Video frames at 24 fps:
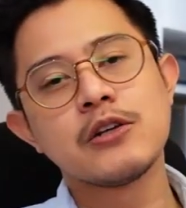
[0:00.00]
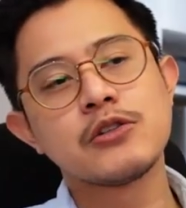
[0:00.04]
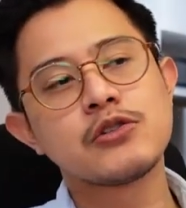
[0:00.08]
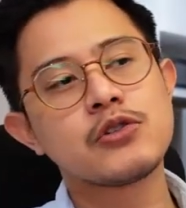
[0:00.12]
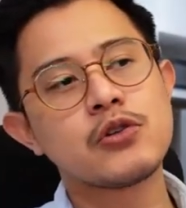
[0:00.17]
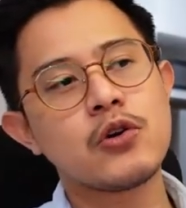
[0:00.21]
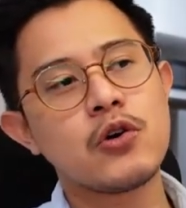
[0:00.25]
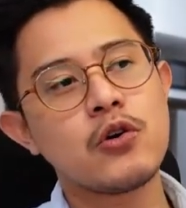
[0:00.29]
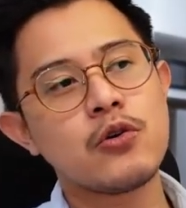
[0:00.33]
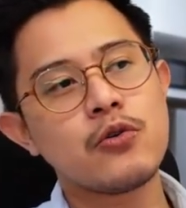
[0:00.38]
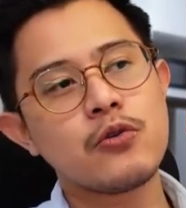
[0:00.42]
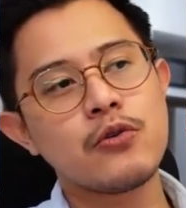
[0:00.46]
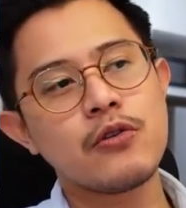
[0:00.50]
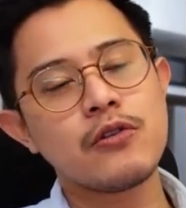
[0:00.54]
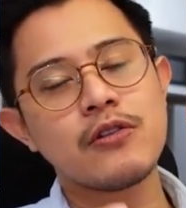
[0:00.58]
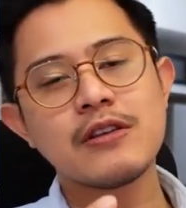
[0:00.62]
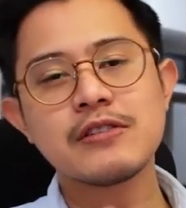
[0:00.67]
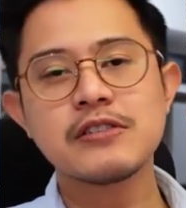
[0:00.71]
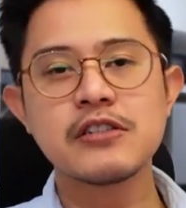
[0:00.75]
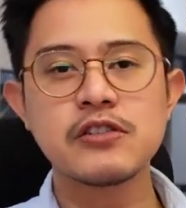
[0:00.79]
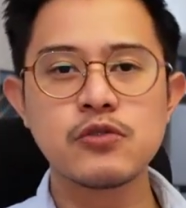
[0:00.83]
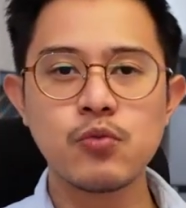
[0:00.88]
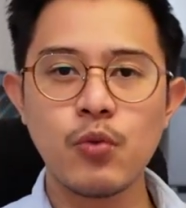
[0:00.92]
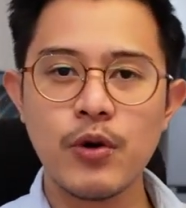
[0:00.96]
So
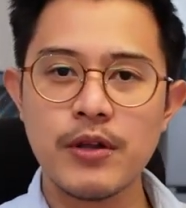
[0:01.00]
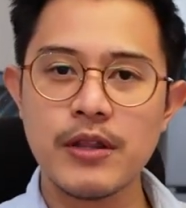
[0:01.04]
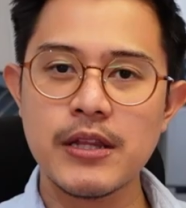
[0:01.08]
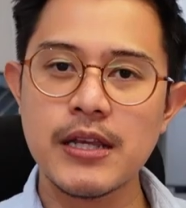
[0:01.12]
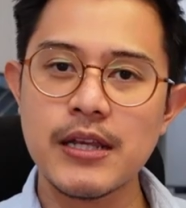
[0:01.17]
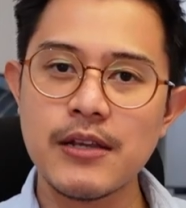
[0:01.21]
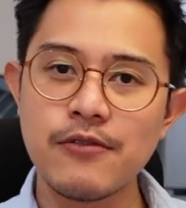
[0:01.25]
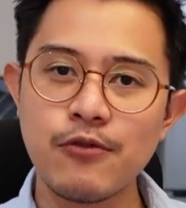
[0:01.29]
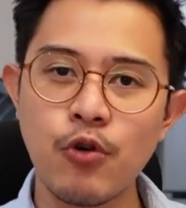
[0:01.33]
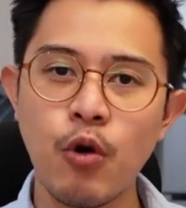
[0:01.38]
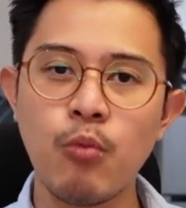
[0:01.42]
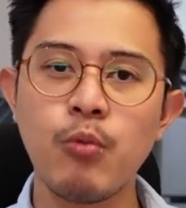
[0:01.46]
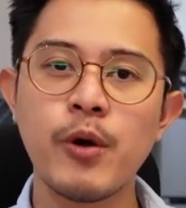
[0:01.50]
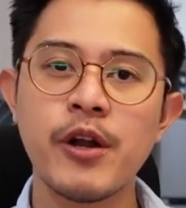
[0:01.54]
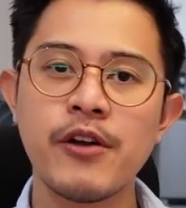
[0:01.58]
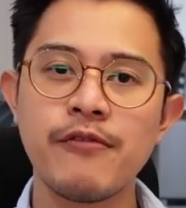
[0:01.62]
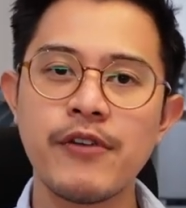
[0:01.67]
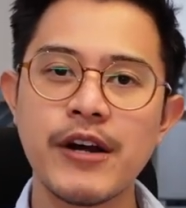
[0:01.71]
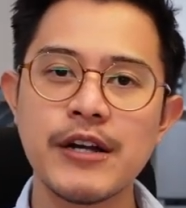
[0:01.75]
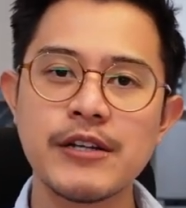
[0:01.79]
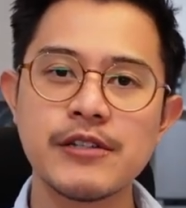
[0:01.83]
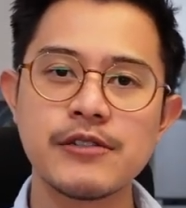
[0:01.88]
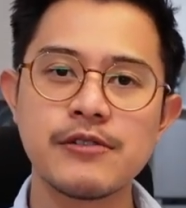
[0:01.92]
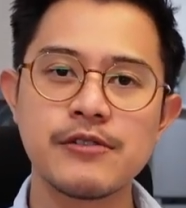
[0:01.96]
this is what the
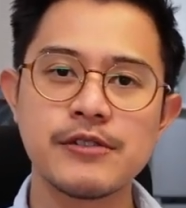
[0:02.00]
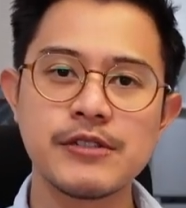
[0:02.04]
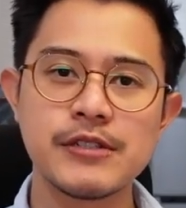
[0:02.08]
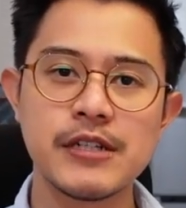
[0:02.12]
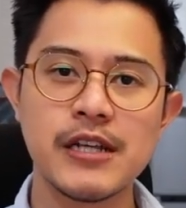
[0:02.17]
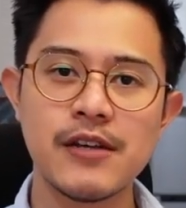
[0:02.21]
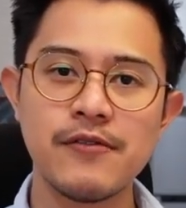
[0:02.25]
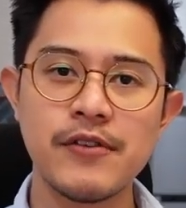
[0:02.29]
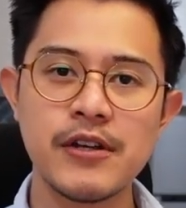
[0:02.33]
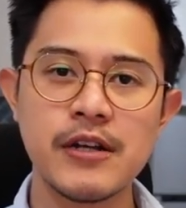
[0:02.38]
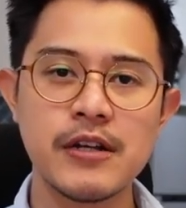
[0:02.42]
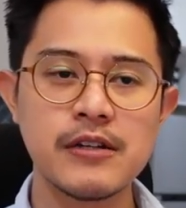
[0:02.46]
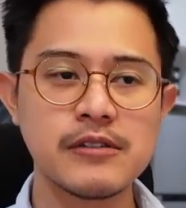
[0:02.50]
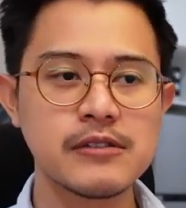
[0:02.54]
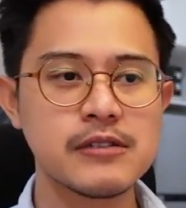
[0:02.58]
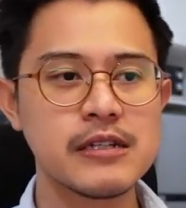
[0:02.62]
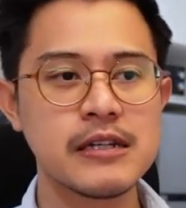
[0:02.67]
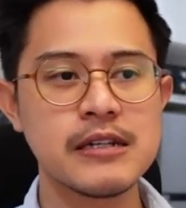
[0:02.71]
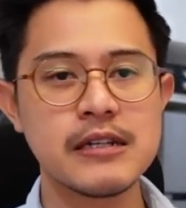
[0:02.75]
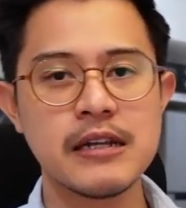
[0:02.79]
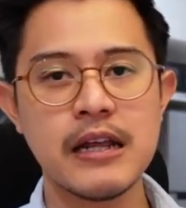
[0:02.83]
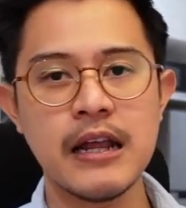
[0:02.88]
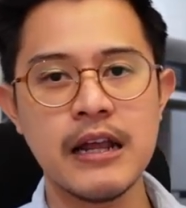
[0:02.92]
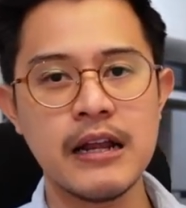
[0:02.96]
robo-advisor is giving us.
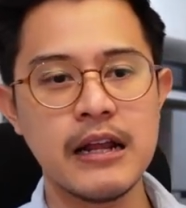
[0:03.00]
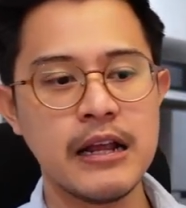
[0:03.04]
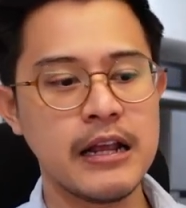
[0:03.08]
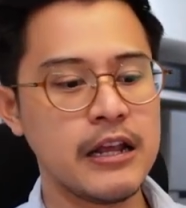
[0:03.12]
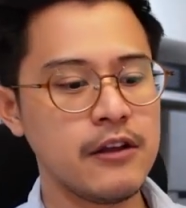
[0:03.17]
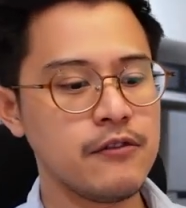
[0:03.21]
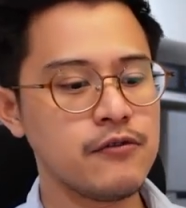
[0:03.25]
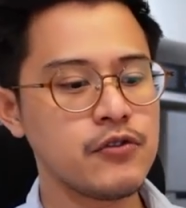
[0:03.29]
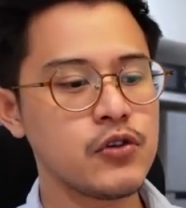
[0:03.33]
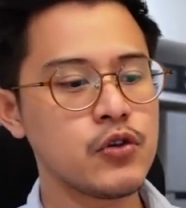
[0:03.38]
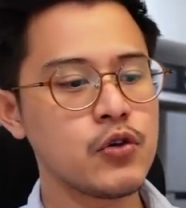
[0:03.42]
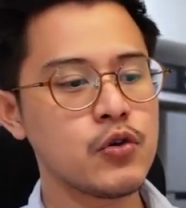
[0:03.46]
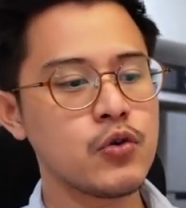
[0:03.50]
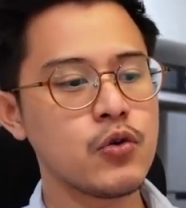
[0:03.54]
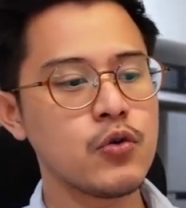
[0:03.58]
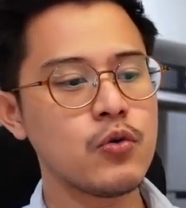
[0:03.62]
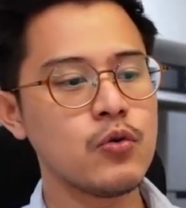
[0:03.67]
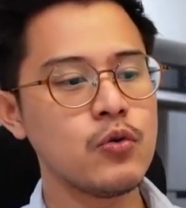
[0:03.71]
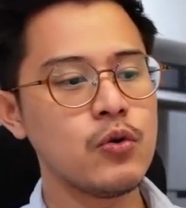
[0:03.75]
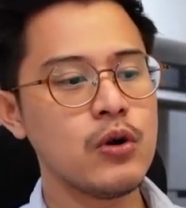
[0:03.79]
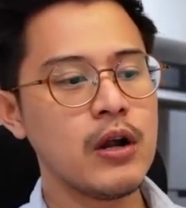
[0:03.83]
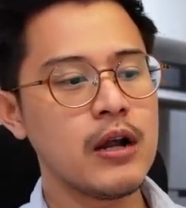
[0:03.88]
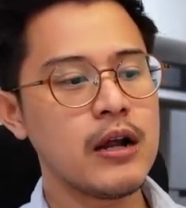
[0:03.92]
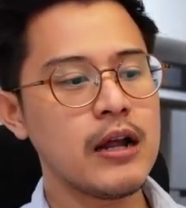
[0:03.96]
It gives
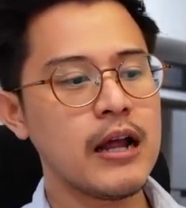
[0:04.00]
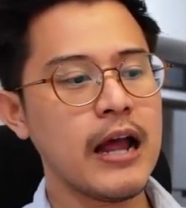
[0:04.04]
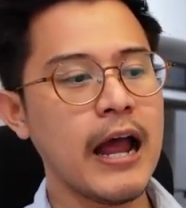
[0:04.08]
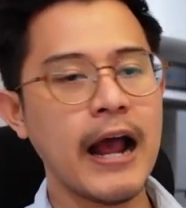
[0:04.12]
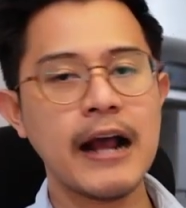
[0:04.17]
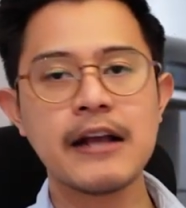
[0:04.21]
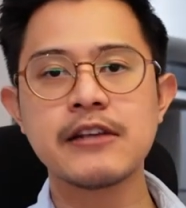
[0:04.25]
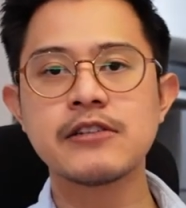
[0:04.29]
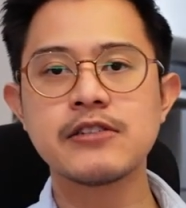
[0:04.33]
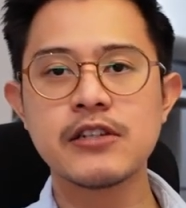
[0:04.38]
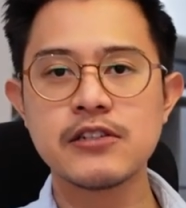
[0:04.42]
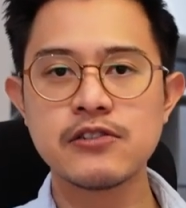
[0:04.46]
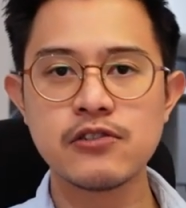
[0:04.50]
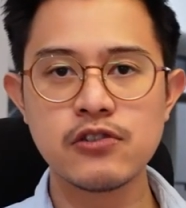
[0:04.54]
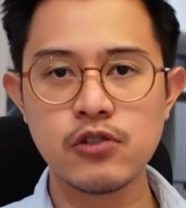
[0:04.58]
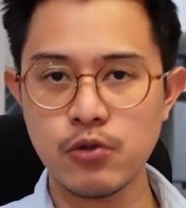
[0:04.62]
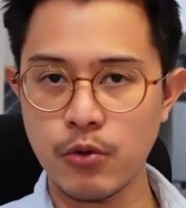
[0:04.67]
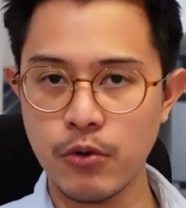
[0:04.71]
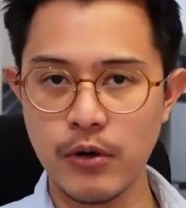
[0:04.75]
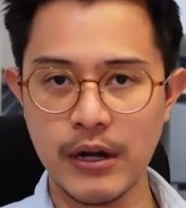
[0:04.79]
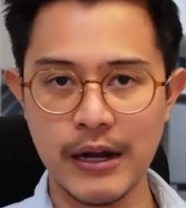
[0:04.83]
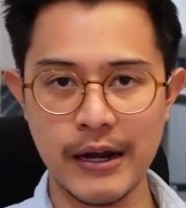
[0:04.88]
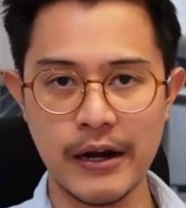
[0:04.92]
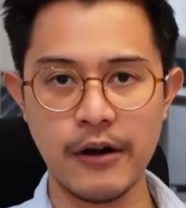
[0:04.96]
you access to
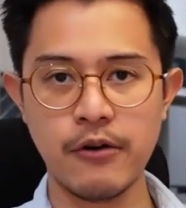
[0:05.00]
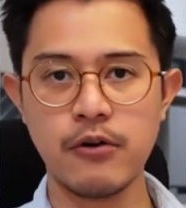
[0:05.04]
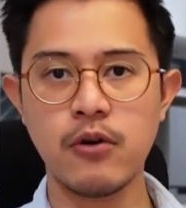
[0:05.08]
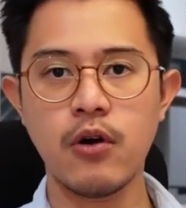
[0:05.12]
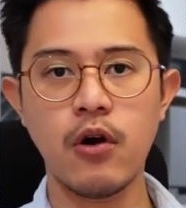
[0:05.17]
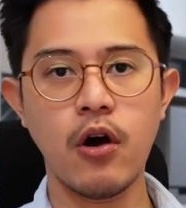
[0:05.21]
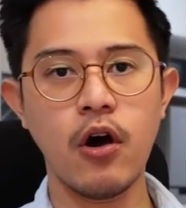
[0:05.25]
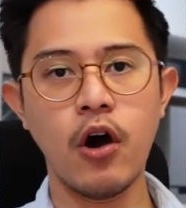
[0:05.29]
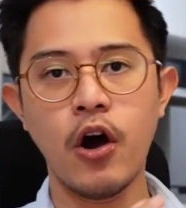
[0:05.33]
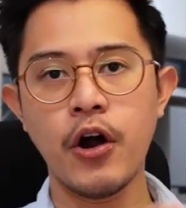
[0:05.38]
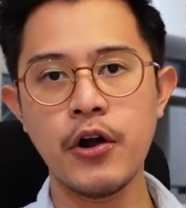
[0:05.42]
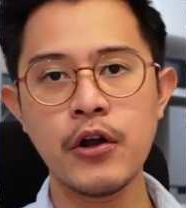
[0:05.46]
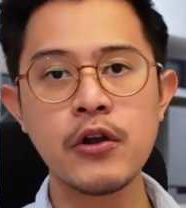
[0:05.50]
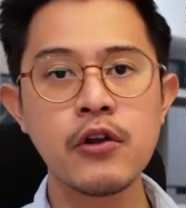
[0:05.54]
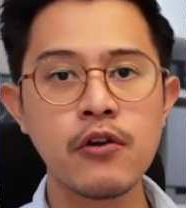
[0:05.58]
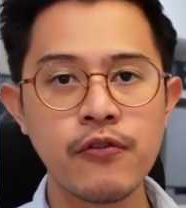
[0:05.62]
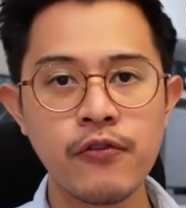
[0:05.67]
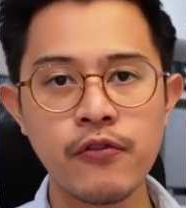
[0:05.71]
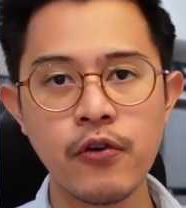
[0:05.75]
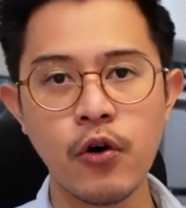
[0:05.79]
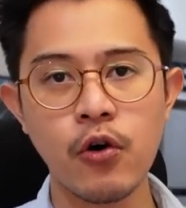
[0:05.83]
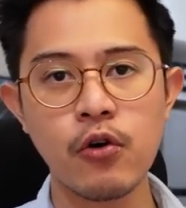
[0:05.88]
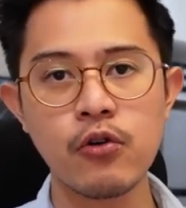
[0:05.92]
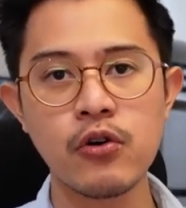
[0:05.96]
your account on your
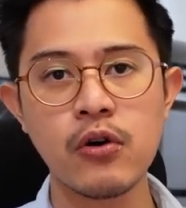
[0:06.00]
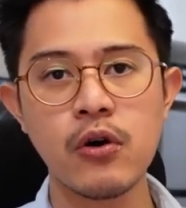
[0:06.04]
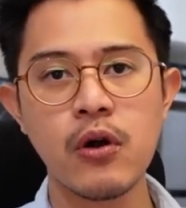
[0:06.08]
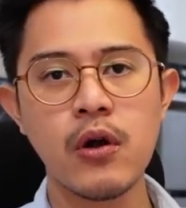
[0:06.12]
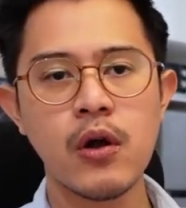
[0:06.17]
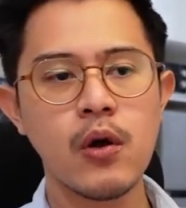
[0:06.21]
phone